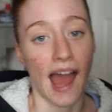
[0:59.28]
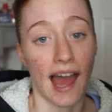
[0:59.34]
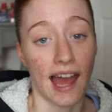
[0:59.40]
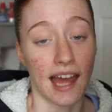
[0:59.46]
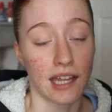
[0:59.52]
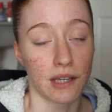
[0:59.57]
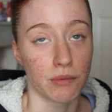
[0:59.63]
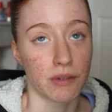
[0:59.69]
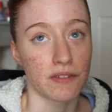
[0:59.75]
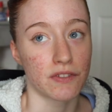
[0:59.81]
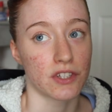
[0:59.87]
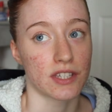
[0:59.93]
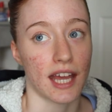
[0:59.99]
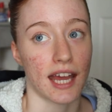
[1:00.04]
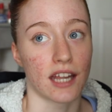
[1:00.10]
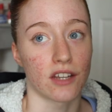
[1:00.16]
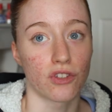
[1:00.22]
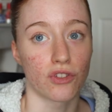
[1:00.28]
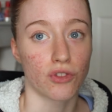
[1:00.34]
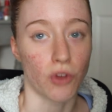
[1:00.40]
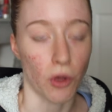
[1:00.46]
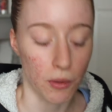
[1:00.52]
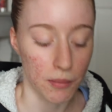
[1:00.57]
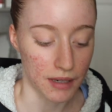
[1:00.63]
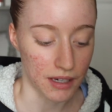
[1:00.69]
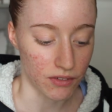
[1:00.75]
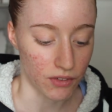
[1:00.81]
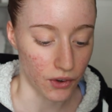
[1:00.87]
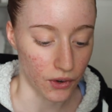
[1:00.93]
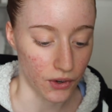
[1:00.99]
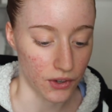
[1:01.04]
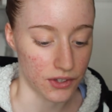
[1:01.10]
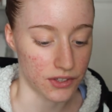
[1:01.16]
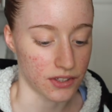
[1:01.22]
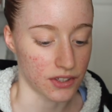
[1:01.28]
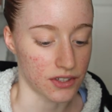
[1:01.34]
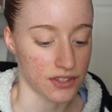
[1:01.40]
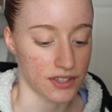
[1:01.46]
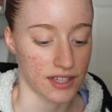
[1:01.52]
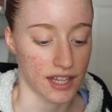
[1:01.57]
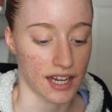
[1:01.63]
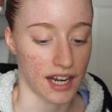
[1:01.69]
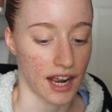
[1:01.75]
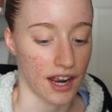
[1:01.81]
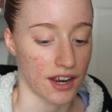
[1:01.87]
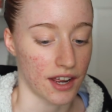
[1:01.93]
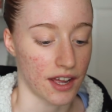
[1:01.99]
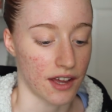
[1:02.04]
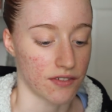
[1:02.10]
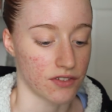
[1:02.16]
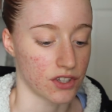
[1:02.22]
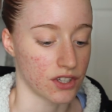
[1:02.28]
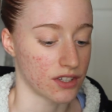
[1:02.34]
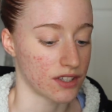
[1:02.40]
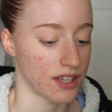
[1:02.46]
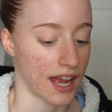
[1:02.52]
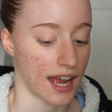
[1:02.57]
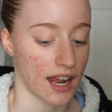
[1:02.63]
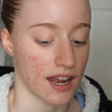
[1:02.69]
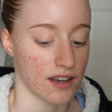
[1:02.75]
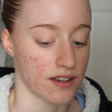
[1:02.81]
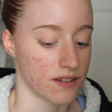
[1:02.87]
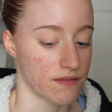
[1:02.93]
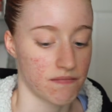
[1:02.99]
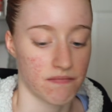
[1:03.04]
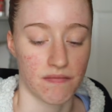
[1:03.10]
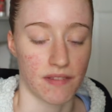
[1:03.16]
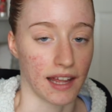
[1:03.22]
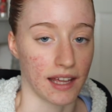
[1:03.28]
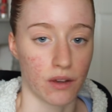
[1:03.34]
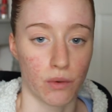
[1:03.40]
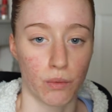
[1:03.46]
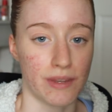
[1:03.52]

And we've just had so many rehearsals that I have just had, like,